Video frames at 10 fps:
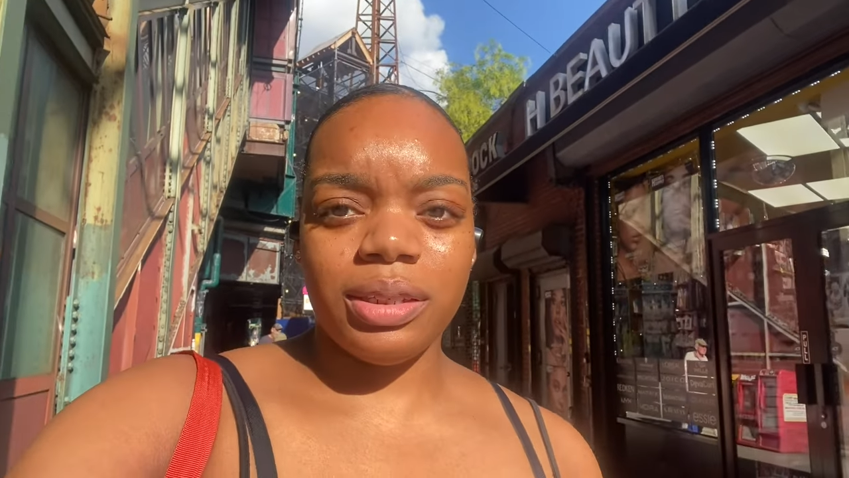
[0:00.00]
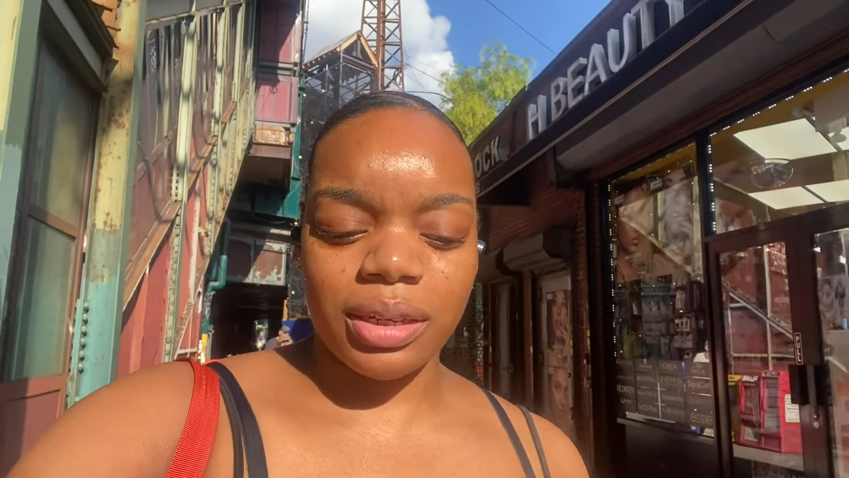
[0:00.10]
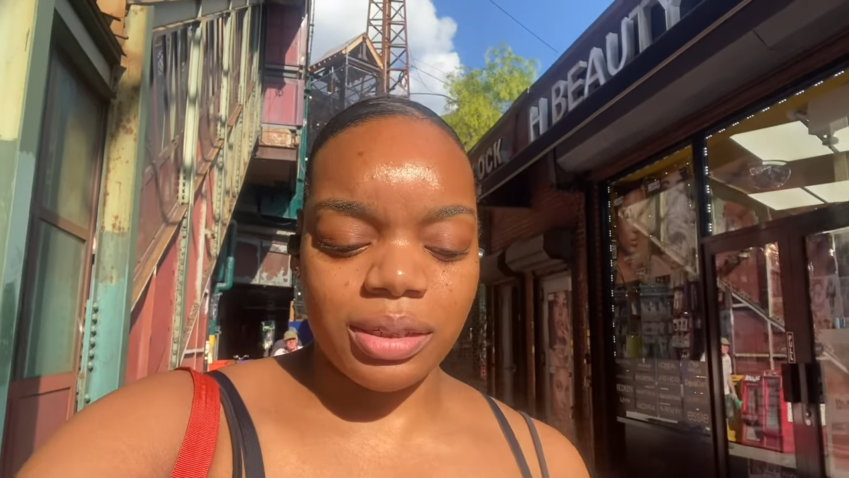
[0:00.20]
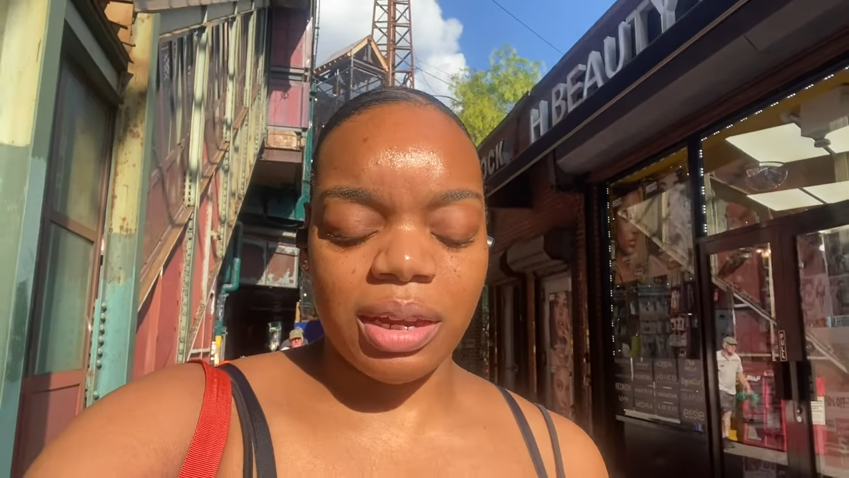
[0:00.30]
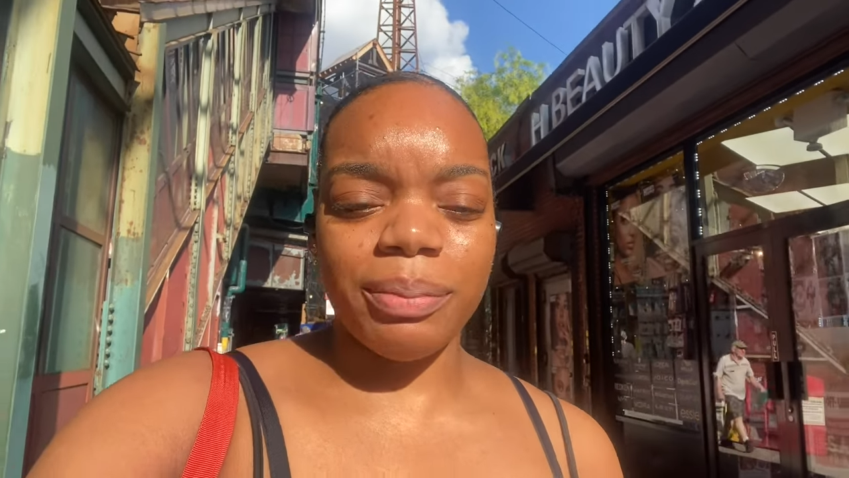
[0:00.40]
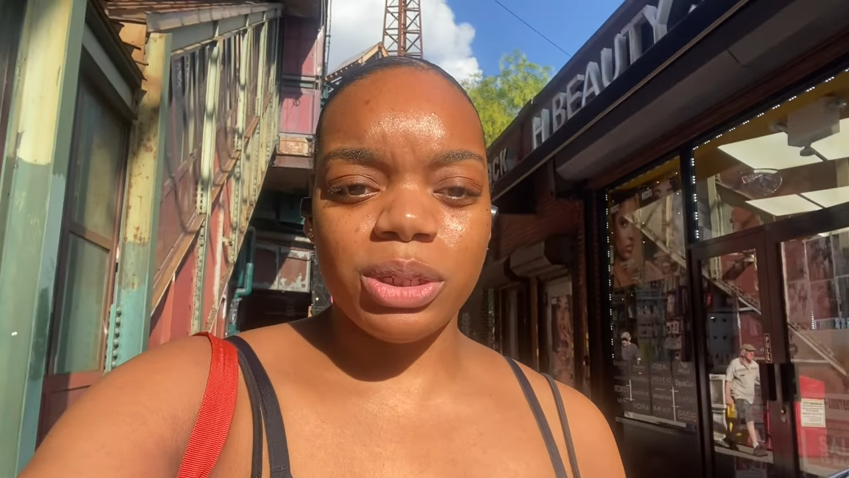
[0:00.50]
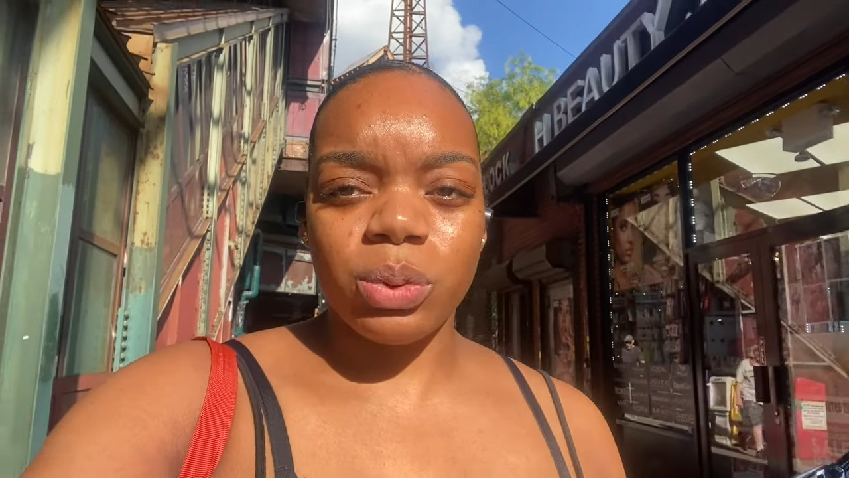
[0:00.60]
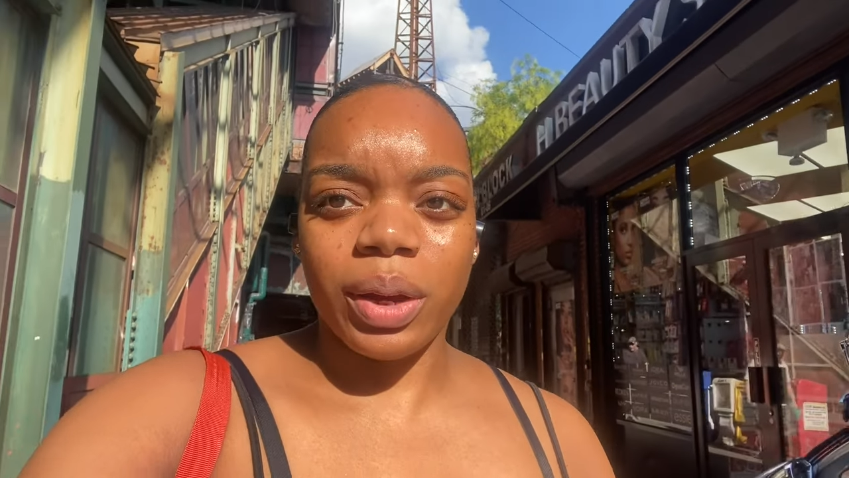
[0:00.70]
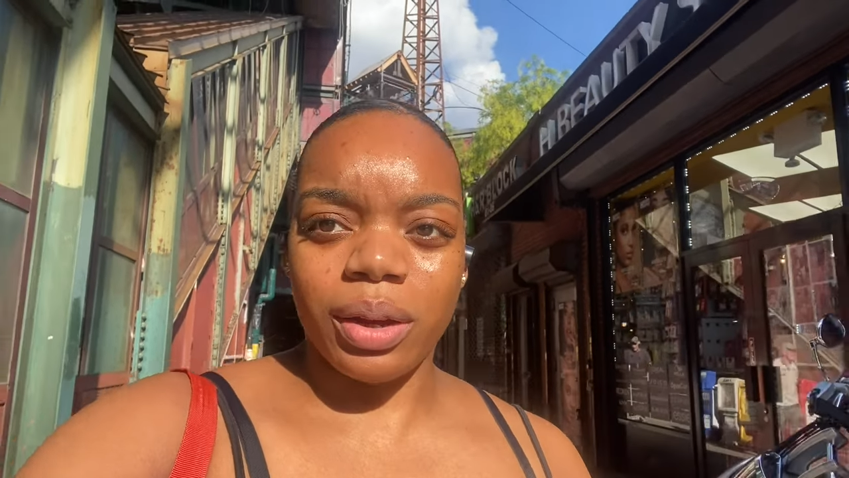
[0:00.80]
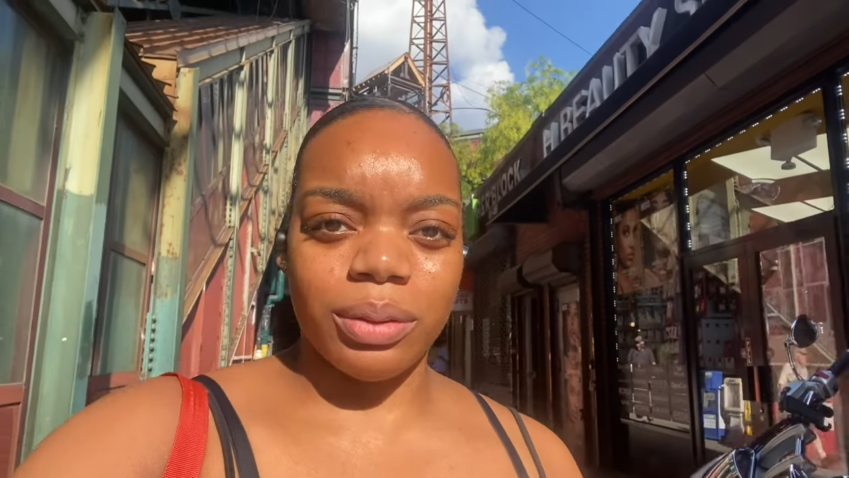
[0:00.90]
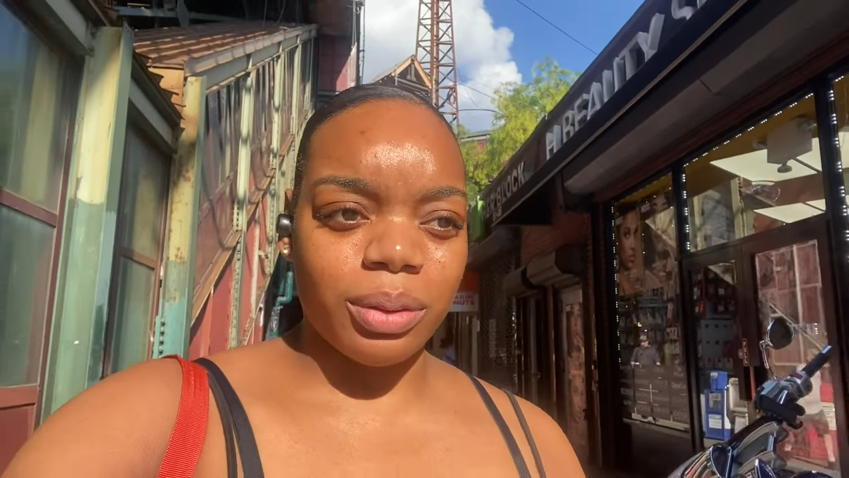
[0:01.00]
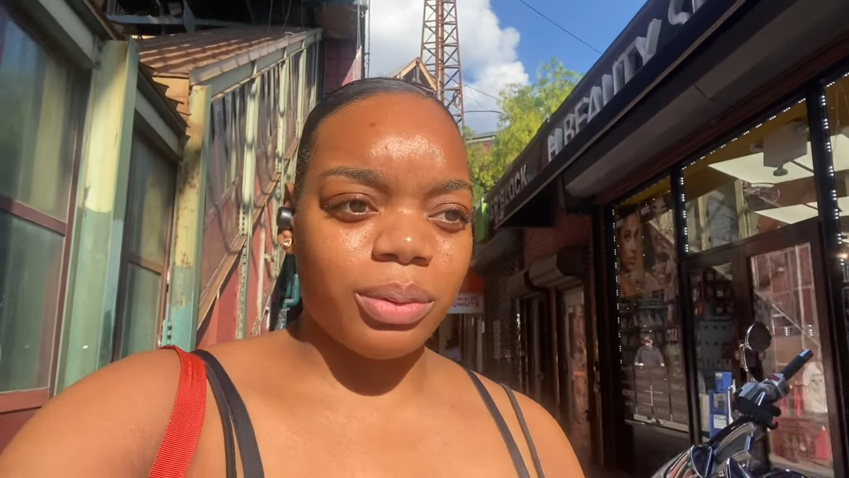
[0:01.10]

September 12th.